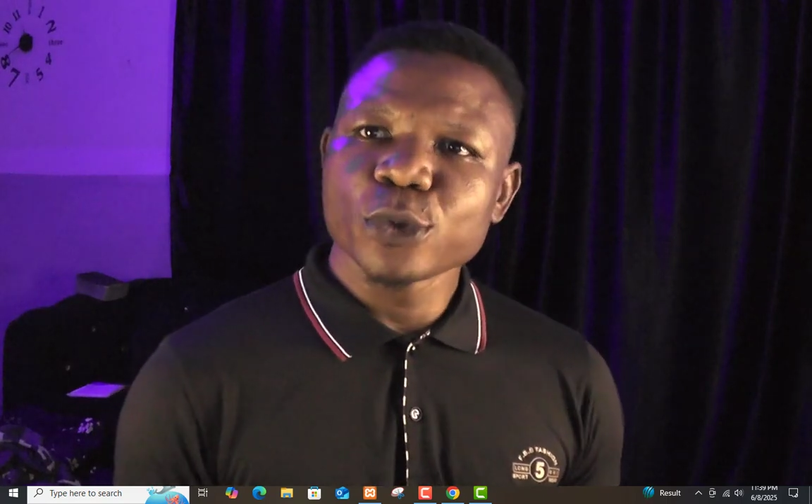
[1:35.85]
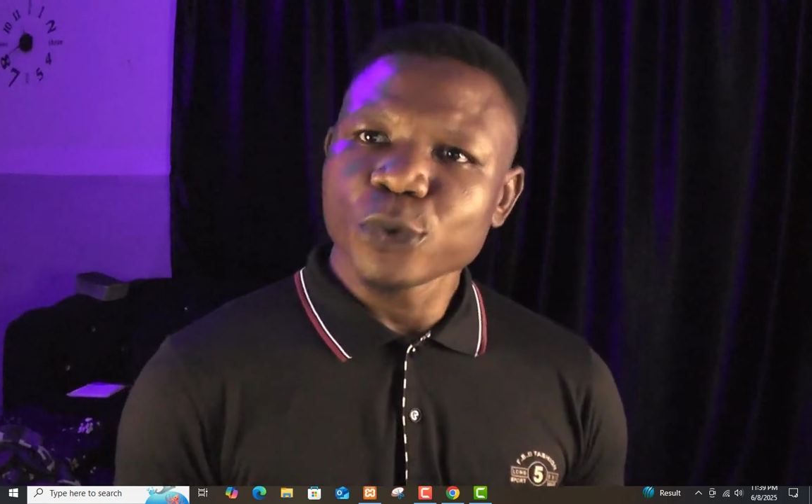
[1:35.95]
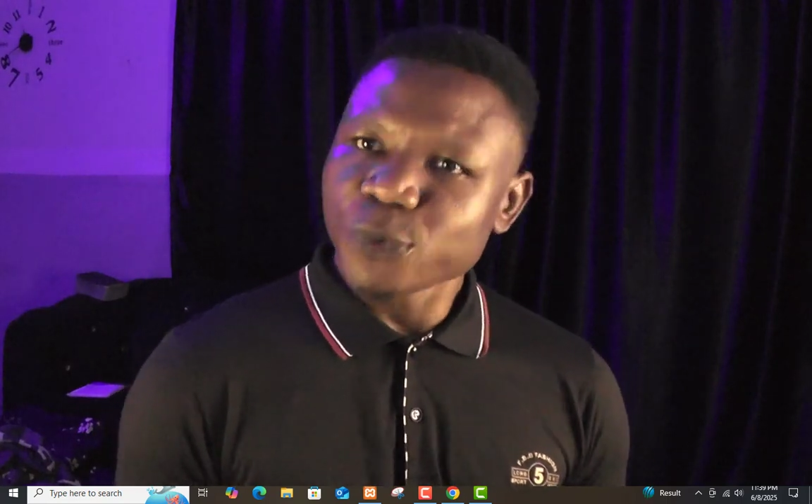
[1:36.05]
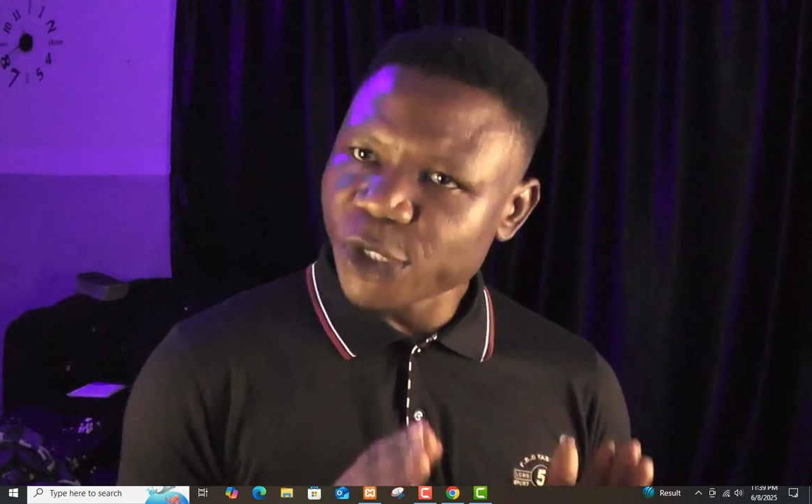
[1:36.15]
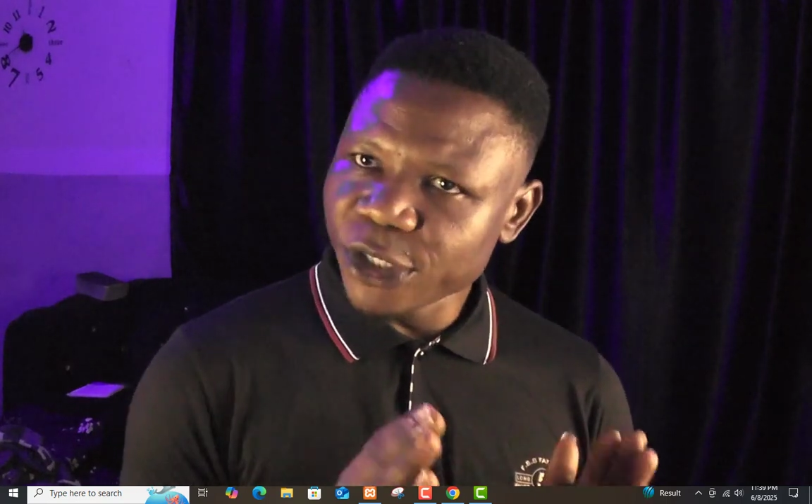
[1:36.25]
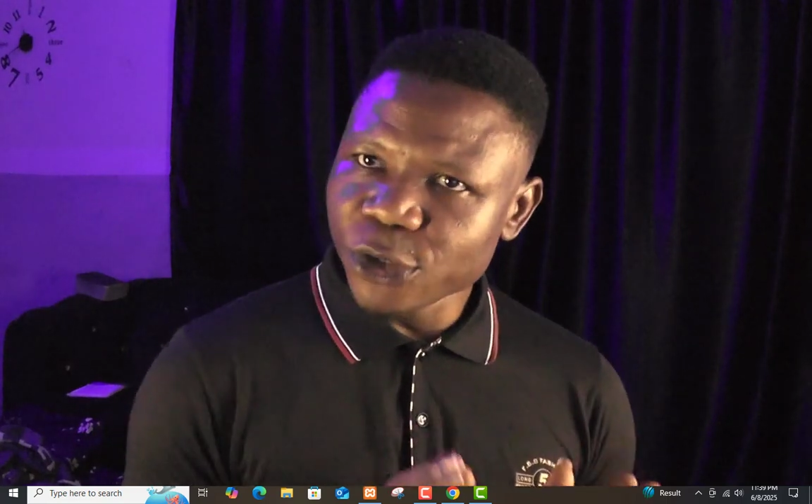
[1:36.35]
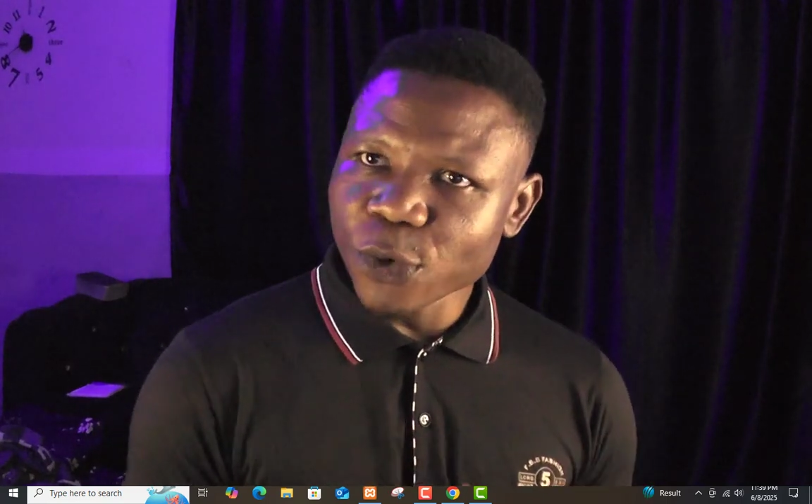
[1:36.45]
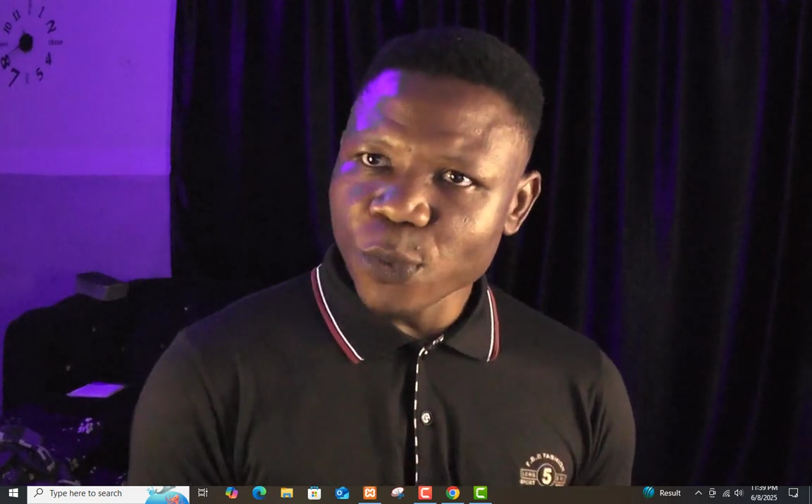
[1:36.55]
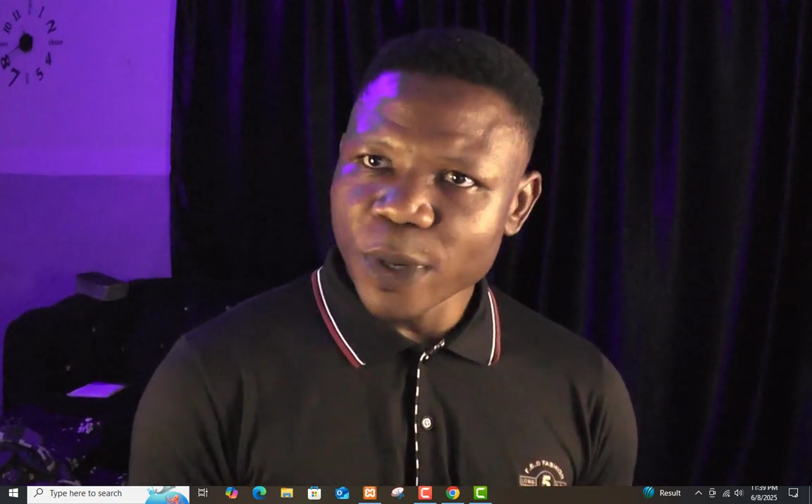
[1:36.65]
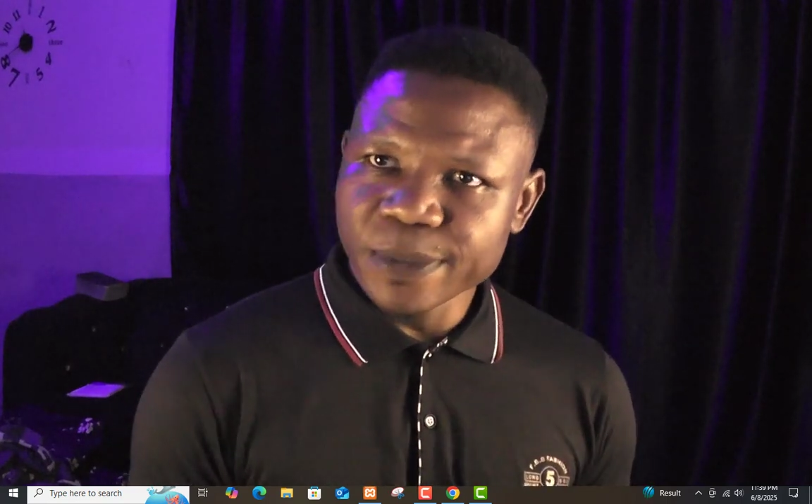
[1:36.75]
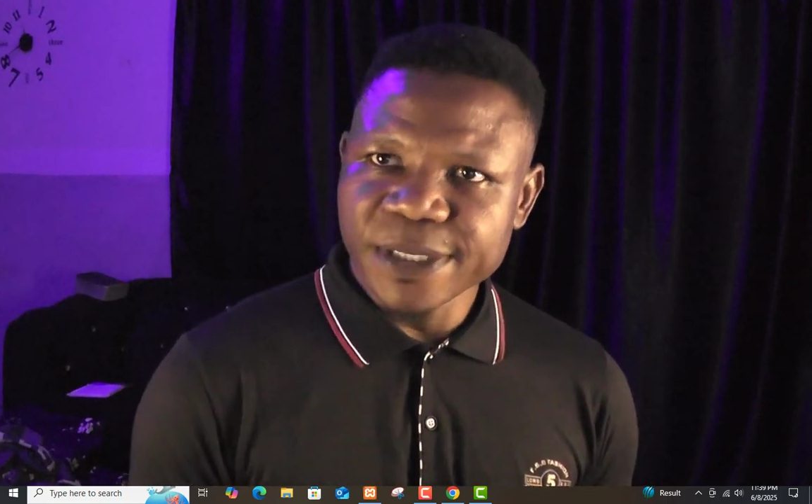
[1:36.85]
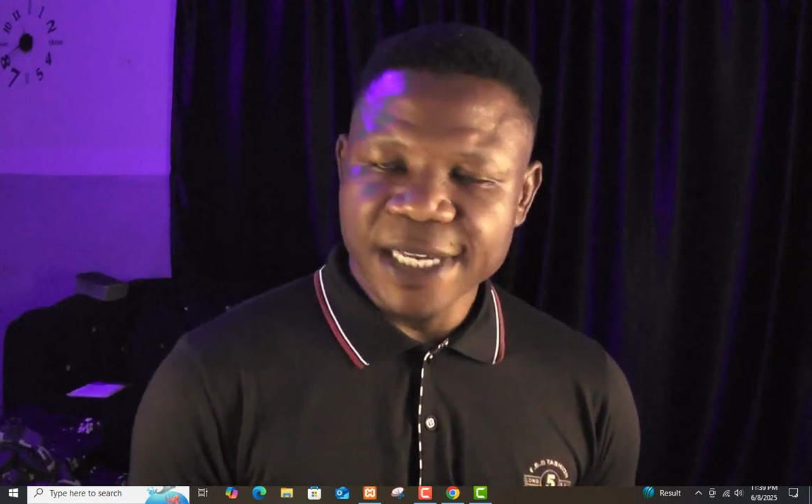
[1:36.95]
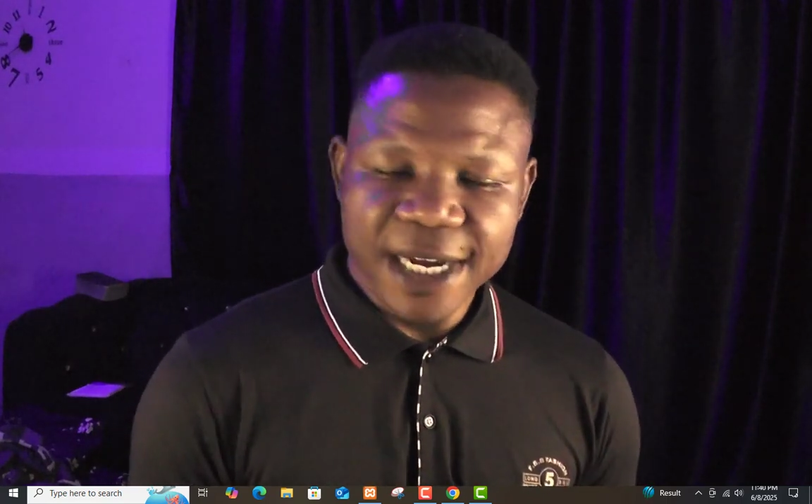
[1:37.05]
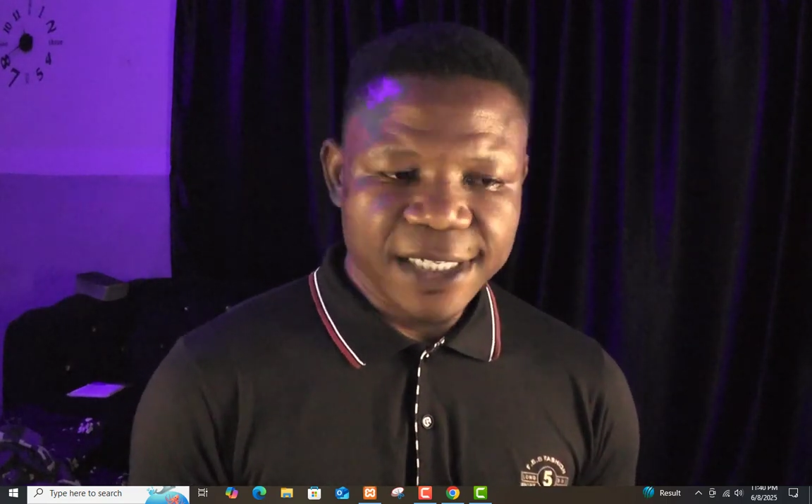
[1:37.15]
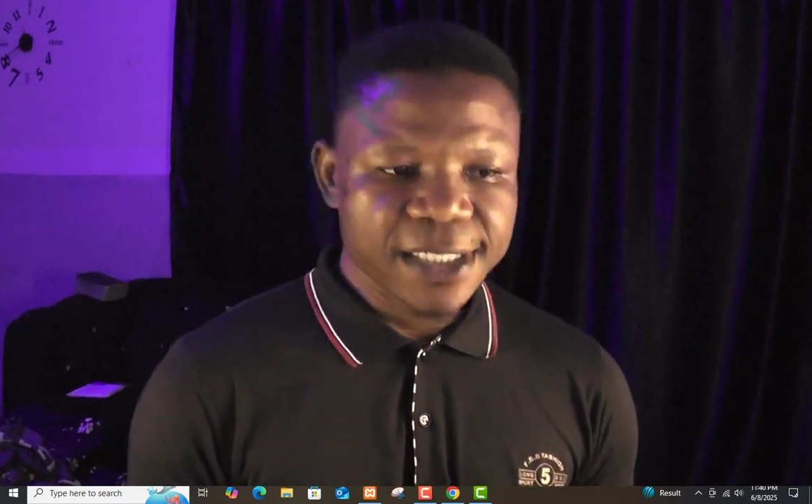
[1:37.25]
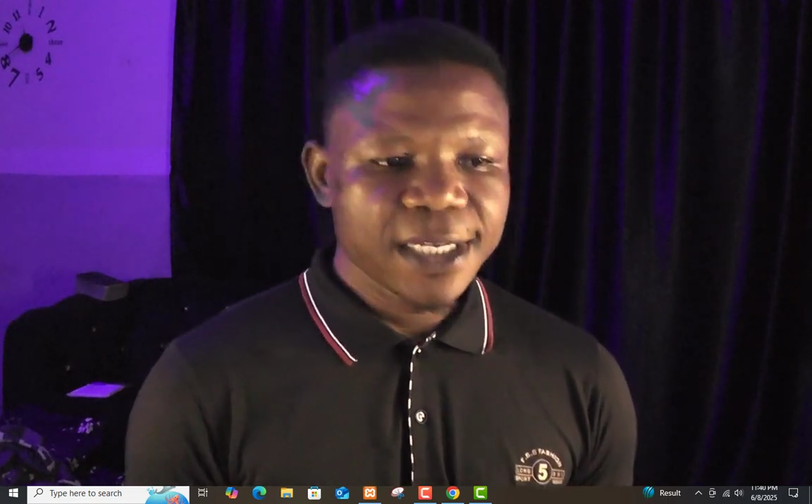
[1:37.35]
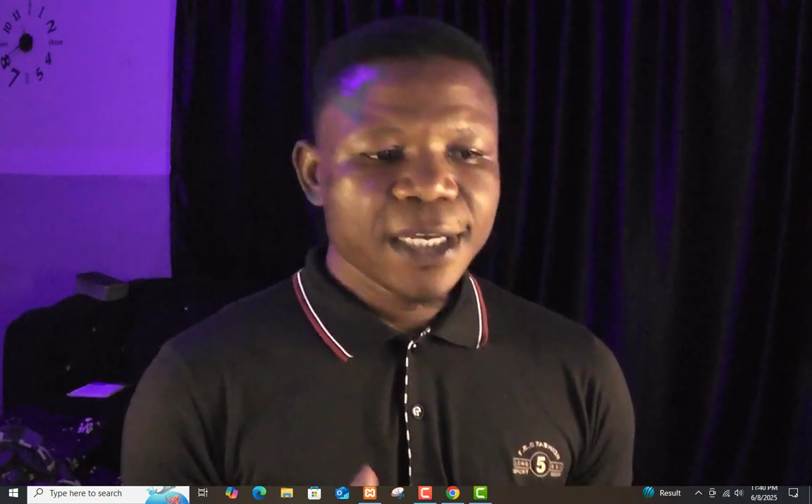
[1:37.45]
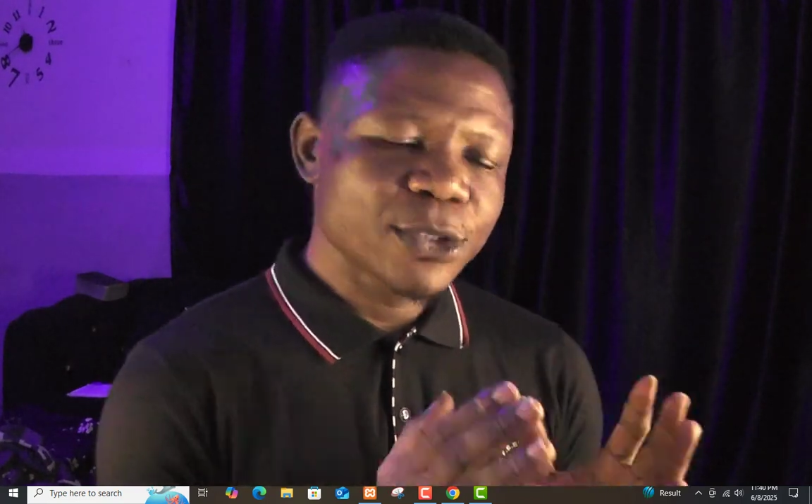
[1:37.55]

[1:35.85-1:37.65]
to see your website.